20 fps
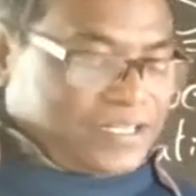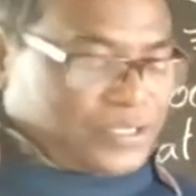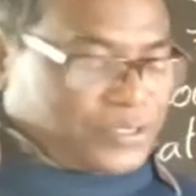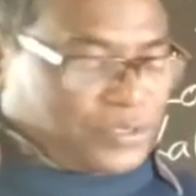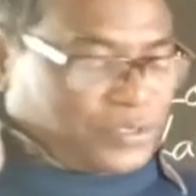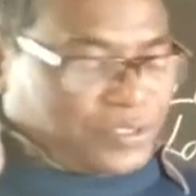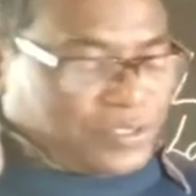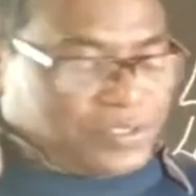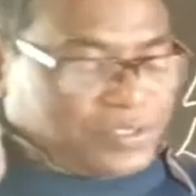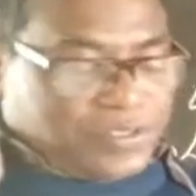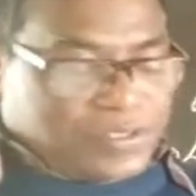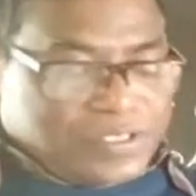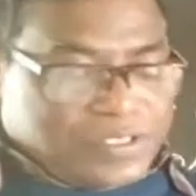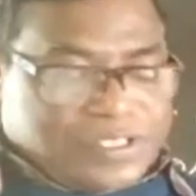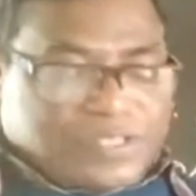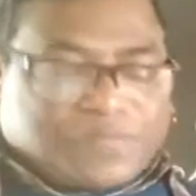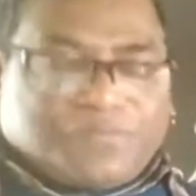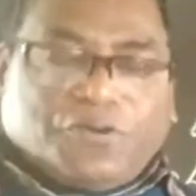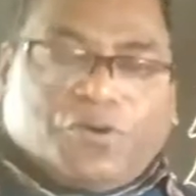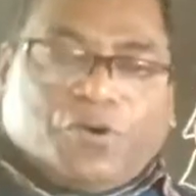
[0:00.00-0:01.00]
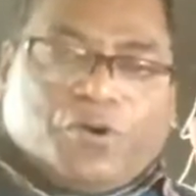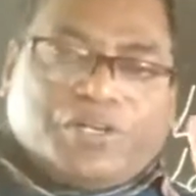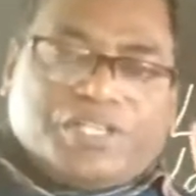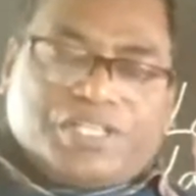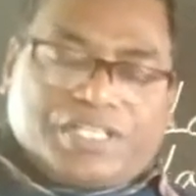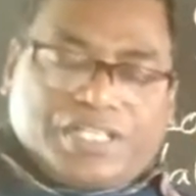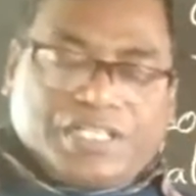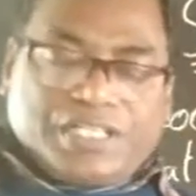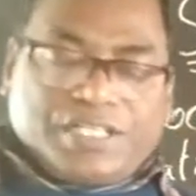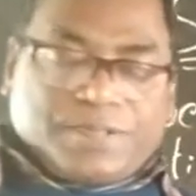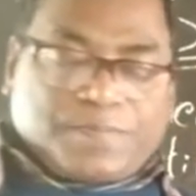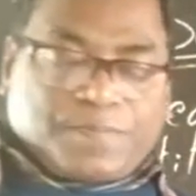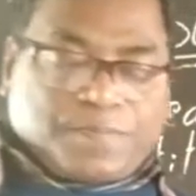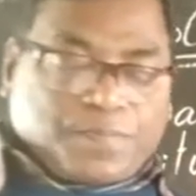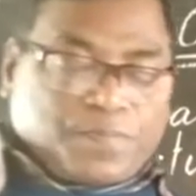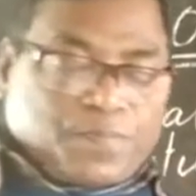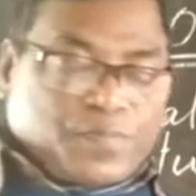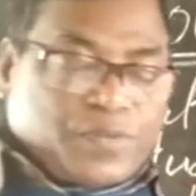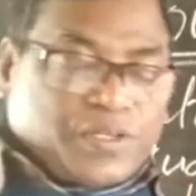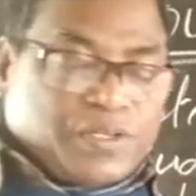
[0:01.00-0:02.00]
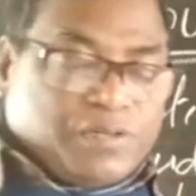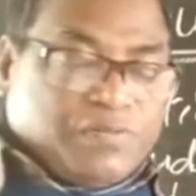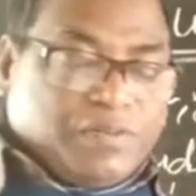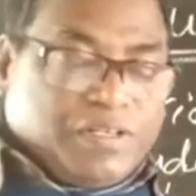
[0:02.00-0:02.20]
So, the origin,